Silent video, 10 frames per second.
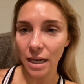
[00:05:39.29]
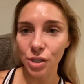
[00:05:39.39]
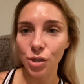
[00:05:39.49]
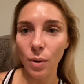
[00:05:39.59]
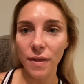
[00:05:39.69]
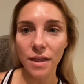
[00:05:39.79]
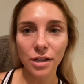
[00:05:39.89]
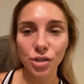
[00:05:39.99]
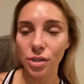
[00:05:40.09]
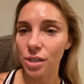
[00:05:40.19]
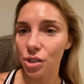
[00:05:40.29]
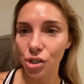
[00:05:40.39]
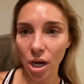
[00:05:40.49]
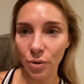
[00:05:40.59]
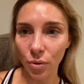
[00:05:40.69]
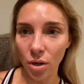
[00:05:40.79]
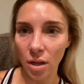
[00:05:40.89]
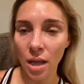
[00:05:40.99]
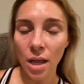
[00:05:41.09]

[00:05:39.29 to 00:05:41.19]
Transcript: And so I think just in general,